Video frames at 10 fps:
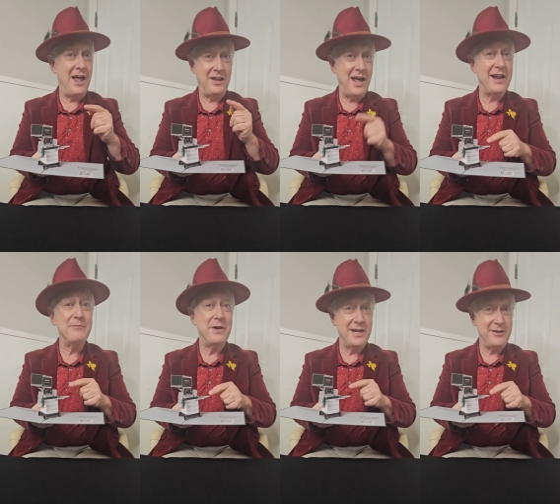a lot
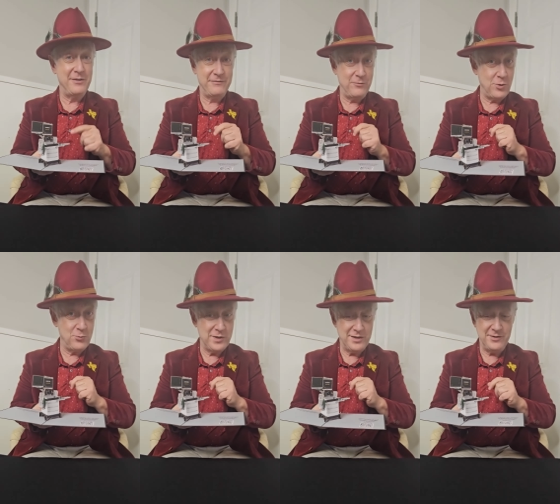of money on
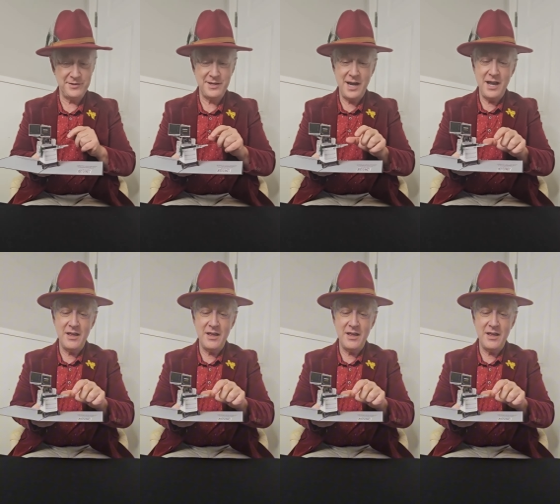four wheels